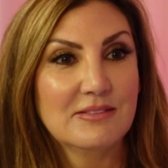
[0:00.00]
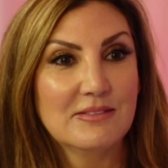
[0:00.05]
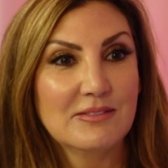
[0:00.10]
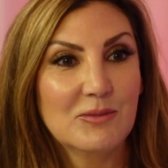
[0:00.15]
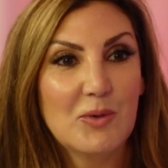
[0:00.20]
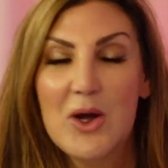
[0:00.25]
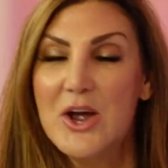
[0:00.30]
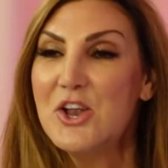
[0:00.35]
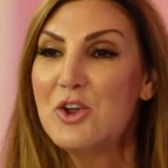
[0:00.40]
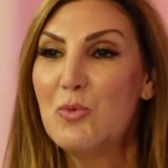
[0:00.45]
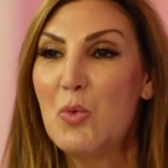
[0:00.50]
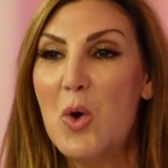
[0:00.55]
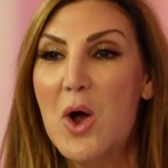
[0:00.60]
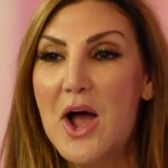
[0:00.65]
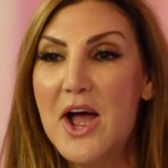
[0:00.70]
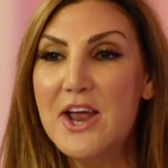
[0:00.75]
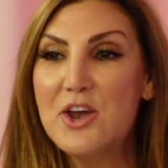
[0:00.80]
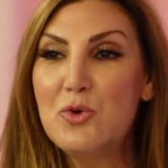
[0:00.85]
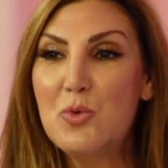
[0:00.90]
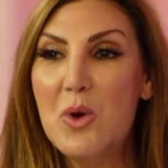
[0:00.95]

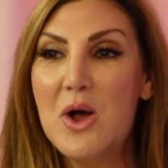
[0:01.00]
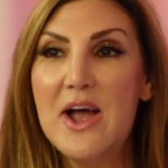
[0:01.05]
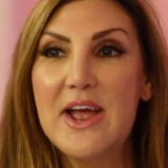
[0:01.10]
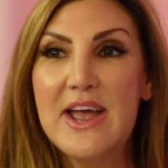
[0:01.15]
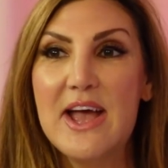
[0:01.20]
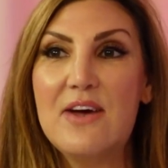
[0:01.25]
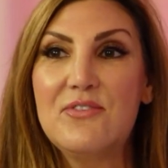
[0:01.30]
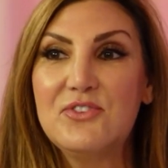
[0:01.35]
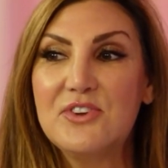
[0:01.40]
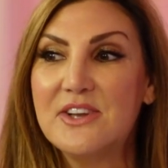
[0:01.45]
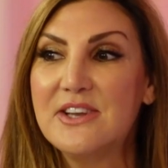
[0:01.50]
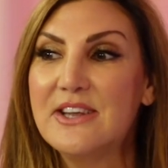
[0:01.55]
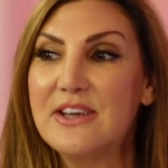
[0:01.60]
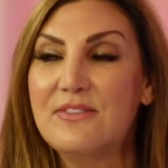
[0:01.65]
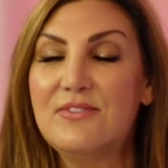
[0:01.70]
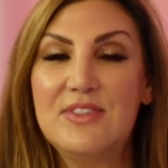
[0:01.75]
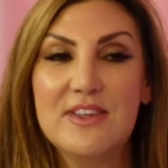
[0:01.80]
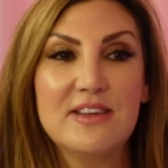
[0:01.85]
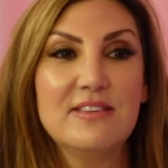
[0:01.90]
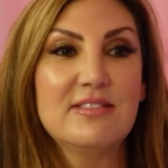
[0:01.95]
Why do I have to
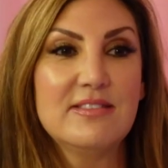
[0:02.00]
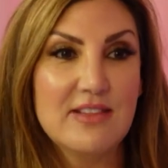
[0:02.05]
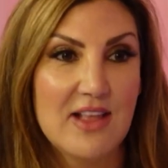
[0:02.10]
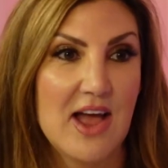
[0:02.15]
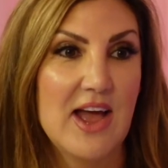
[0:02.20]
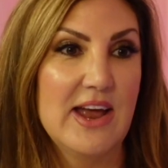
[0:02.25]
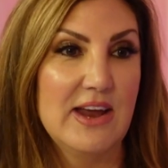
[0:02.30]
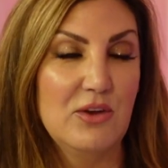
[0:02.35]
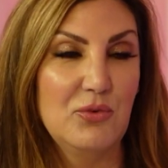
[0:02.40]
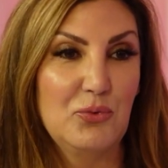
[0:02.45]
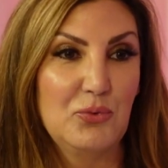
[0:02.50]
live this life?